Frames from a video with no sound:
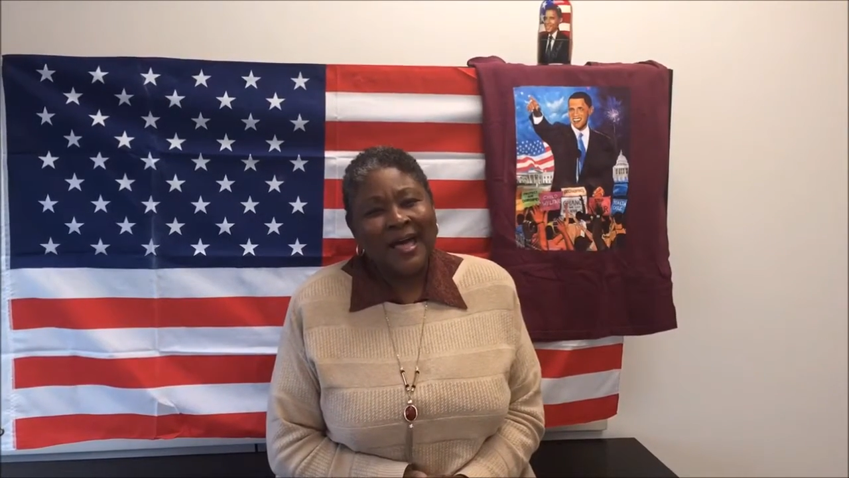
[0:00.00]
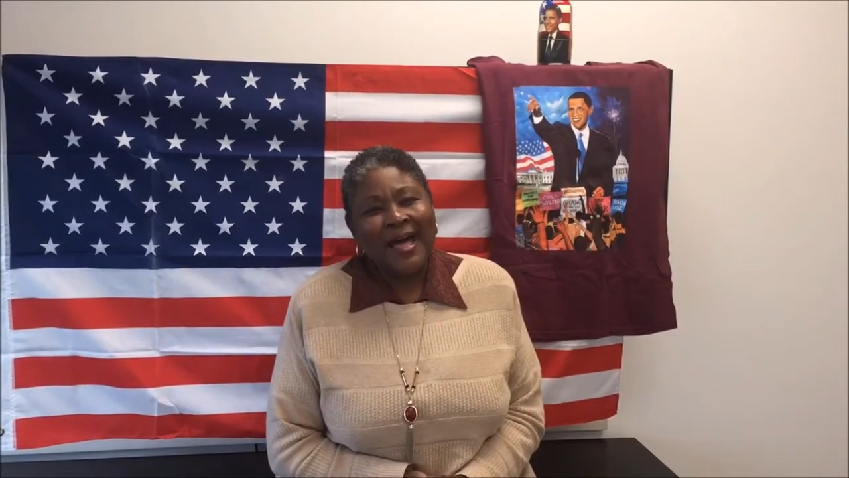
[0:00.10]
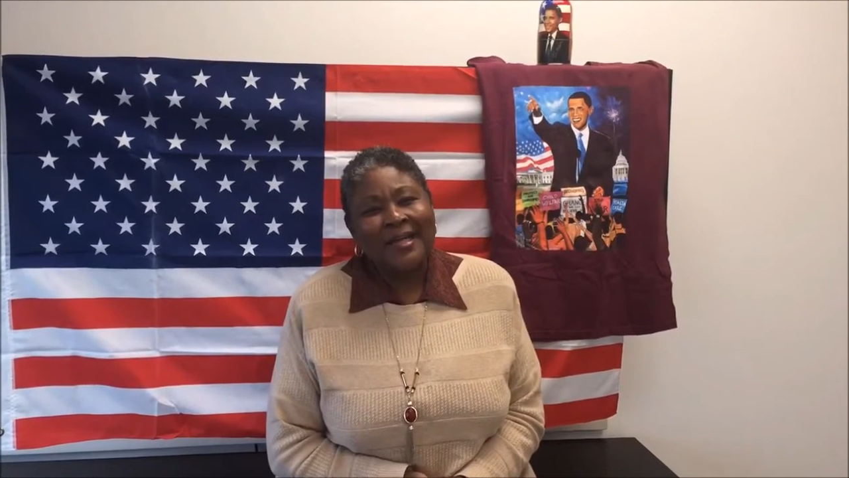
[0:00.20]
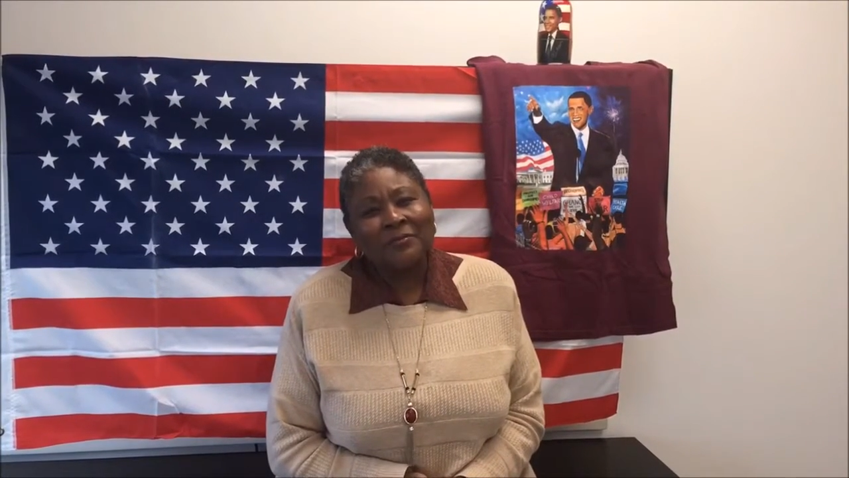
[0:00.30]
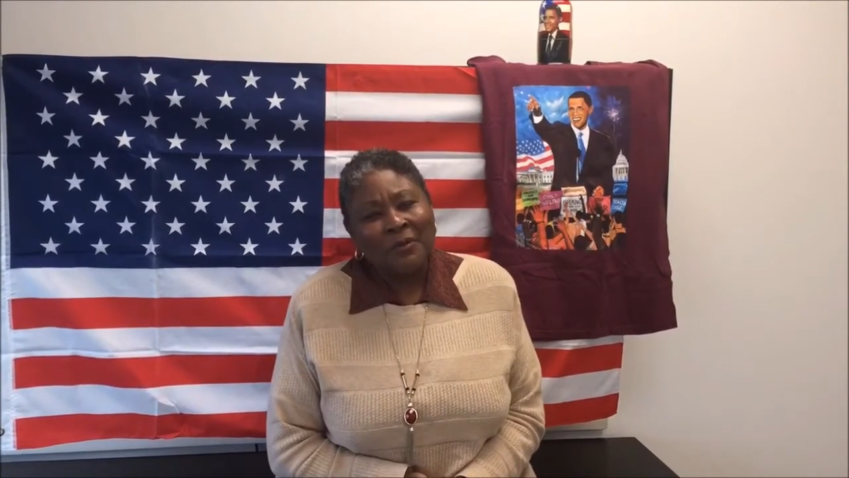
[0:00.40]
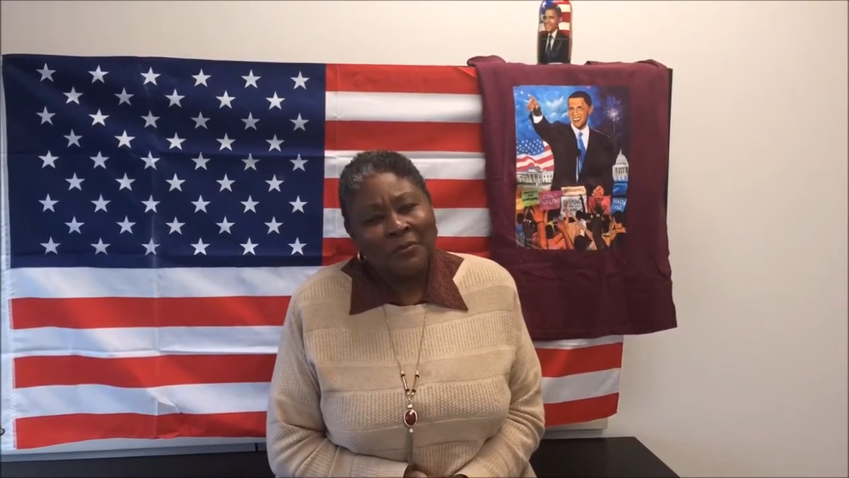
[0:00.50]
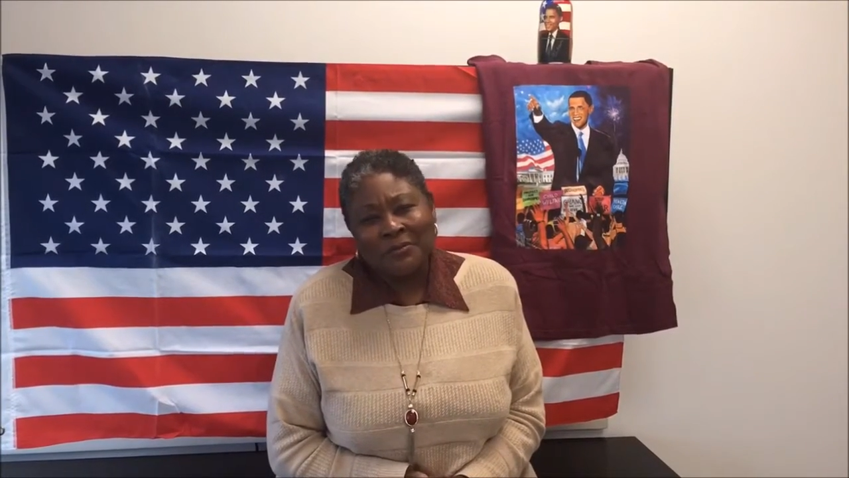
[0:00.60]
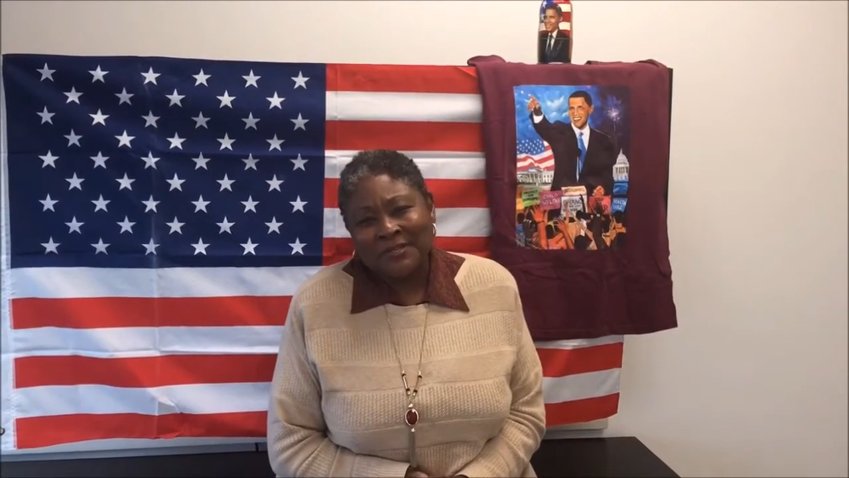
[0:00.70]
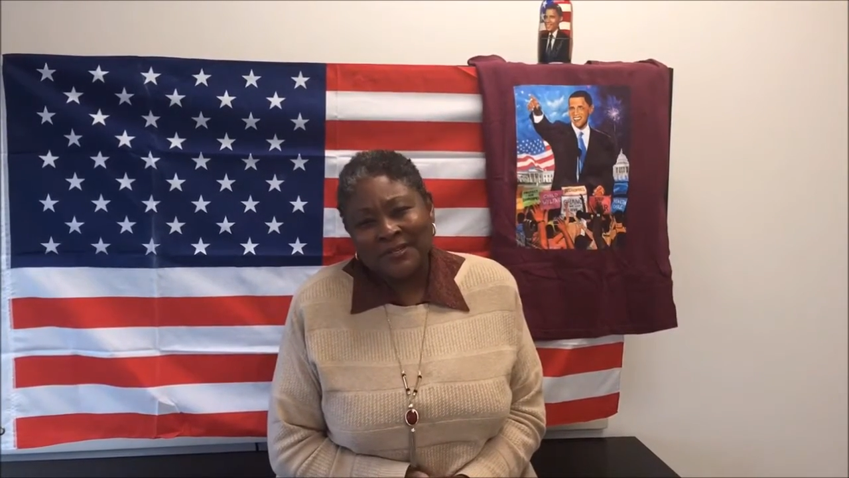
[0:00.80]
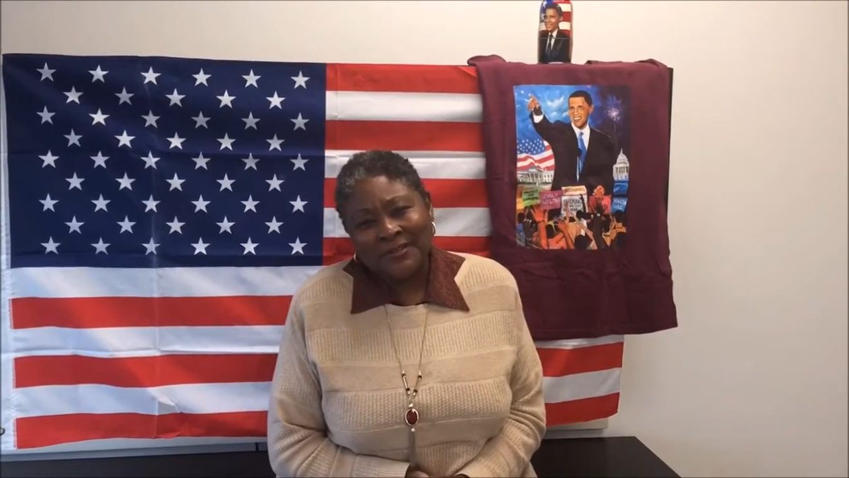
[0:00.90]
I
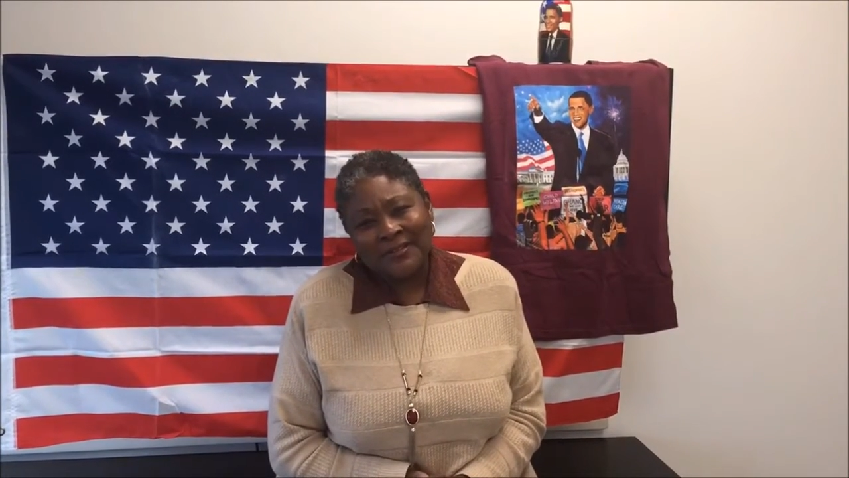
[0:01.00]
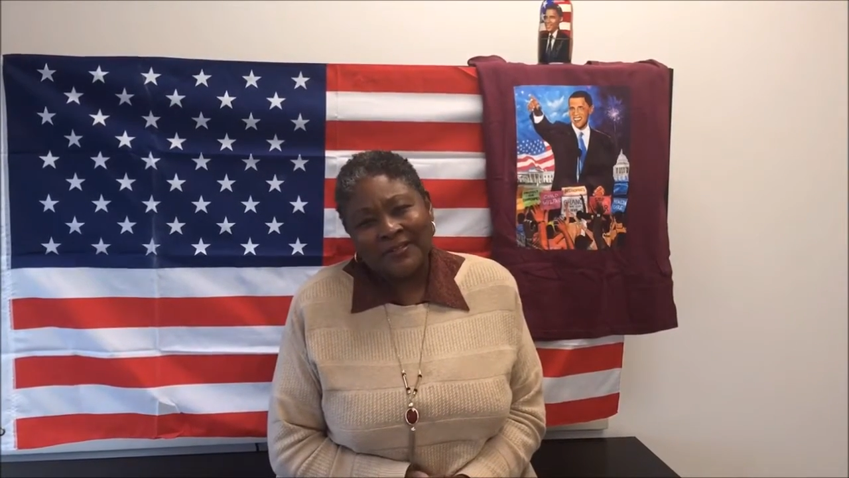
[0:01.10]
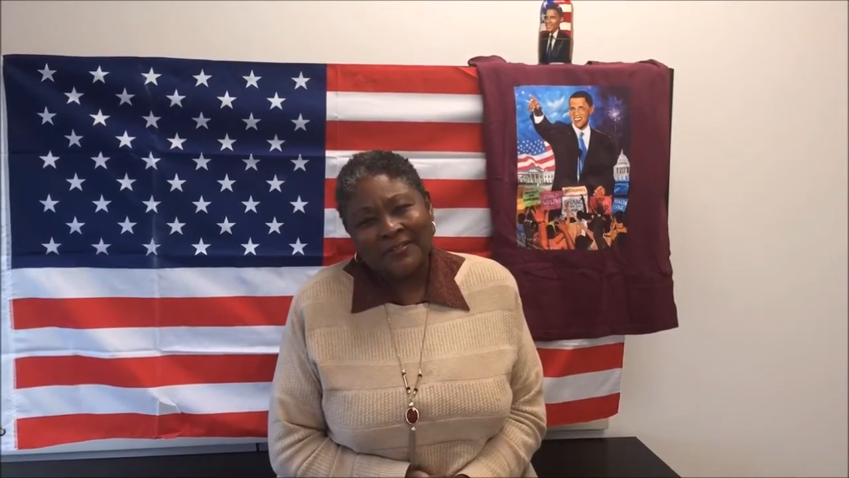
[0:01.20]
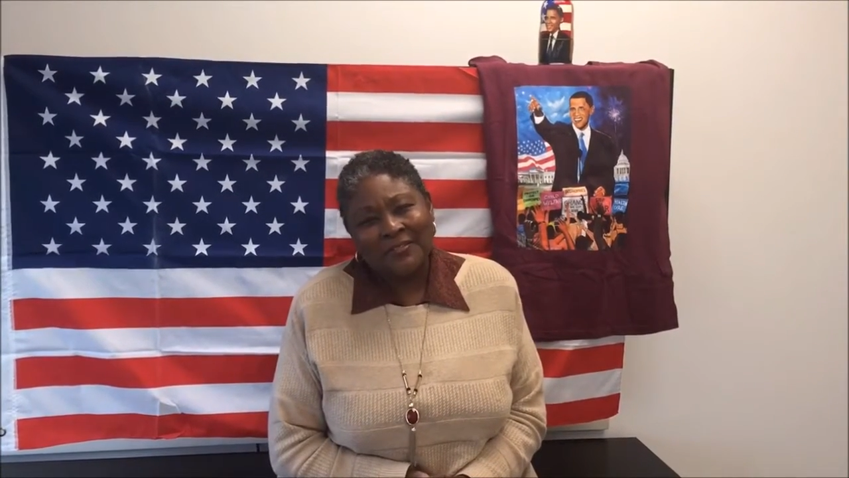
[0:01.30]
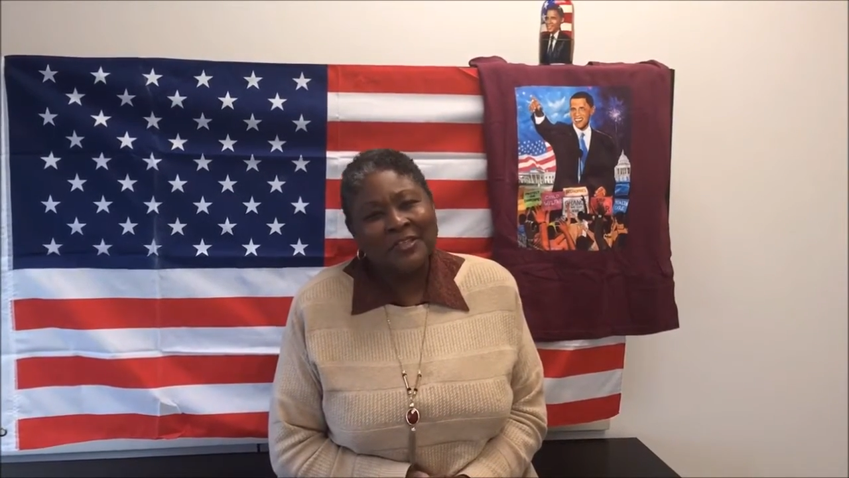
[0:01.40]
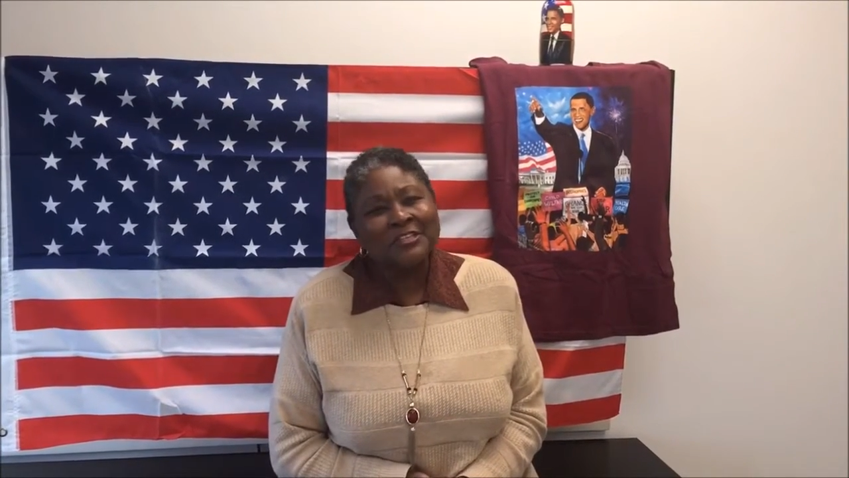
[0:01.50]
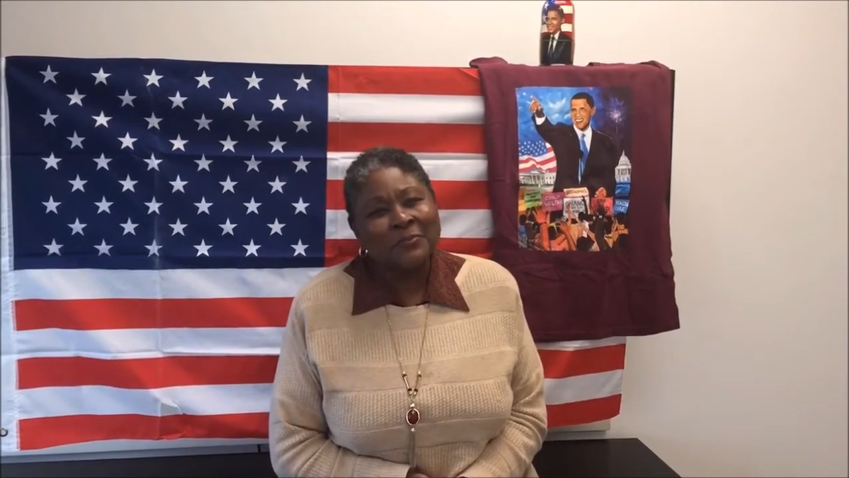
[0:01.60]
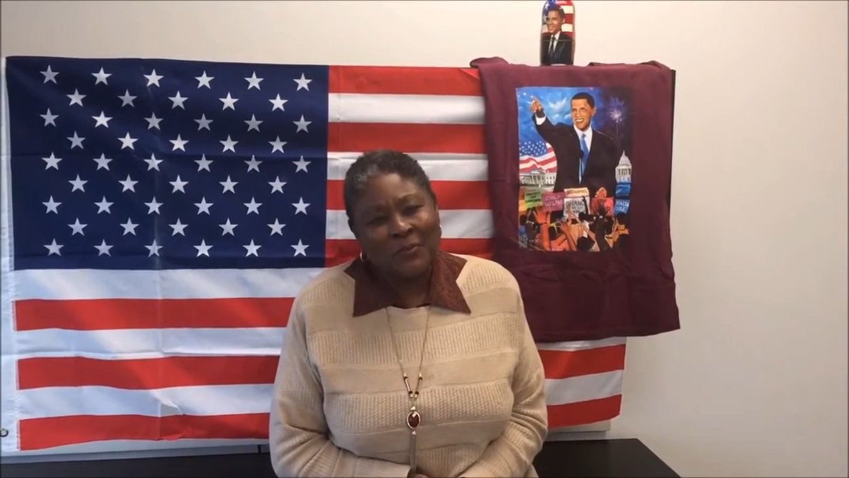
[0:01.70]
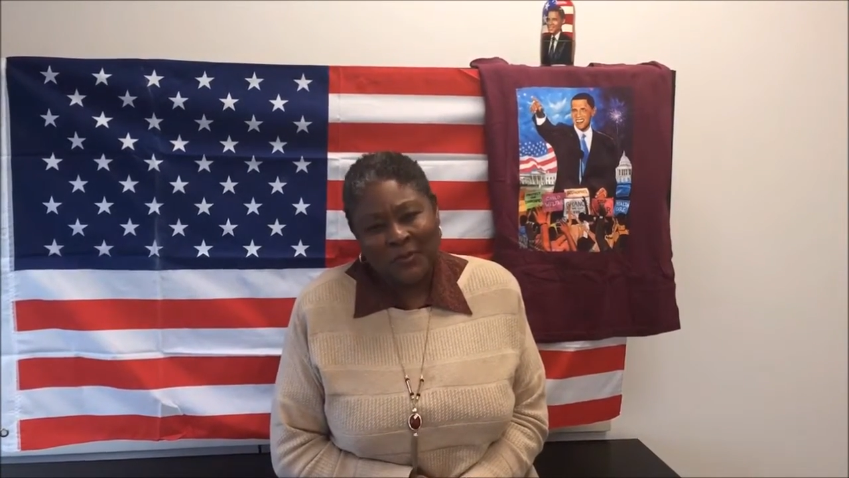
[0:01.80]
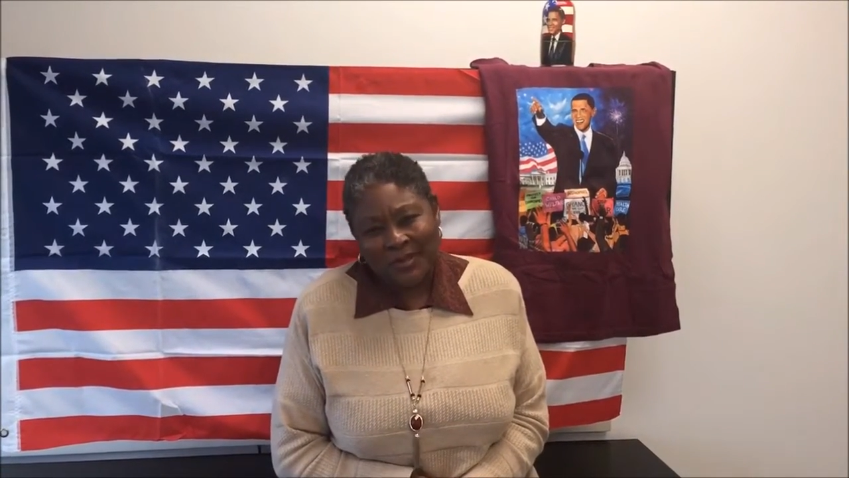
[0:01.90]
wrote
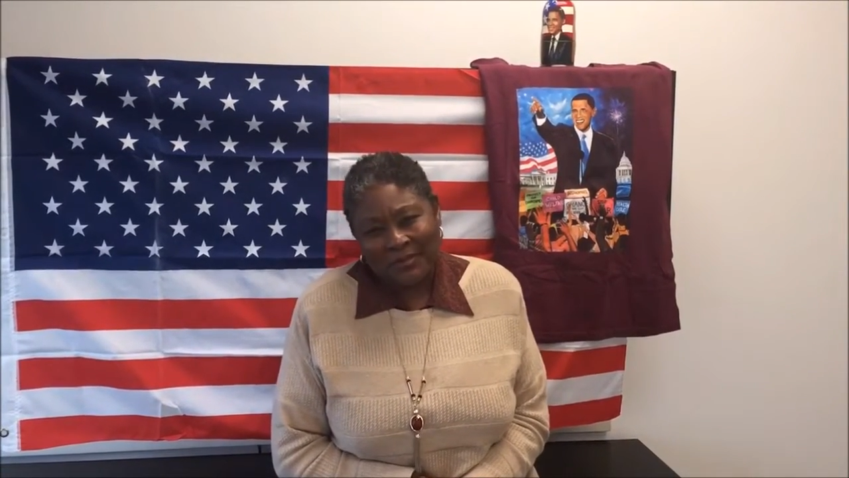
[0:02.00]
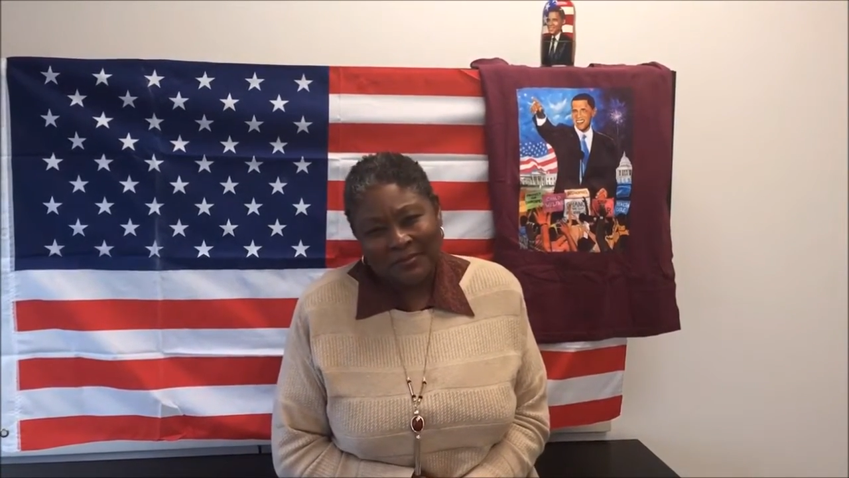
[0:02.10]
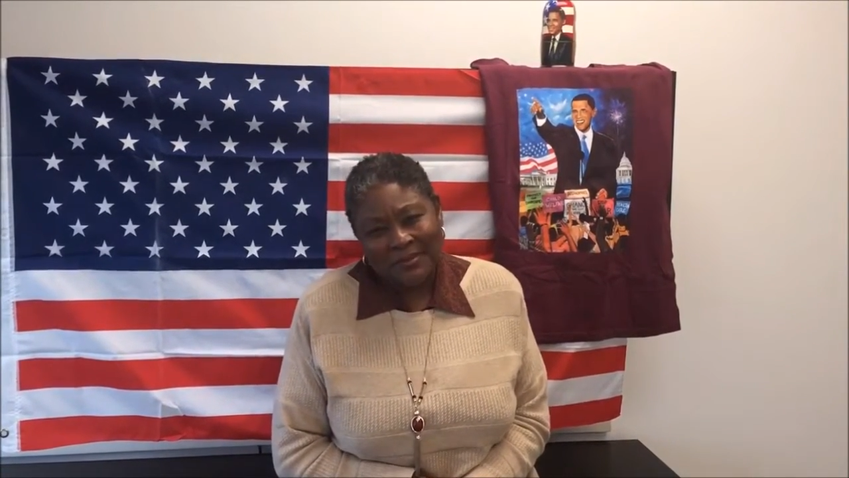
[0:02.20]
this poem.